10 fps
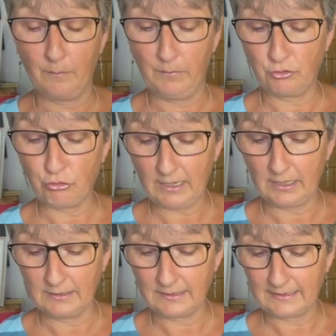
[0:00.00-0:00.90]
by
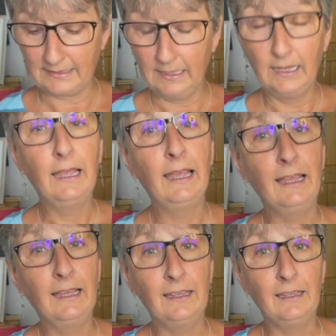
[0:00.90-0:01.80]
dragons,
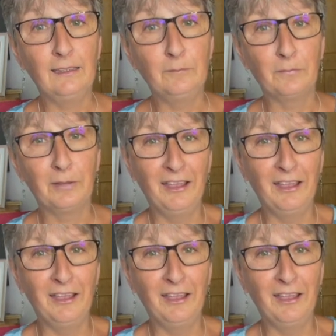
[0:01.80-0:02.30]
and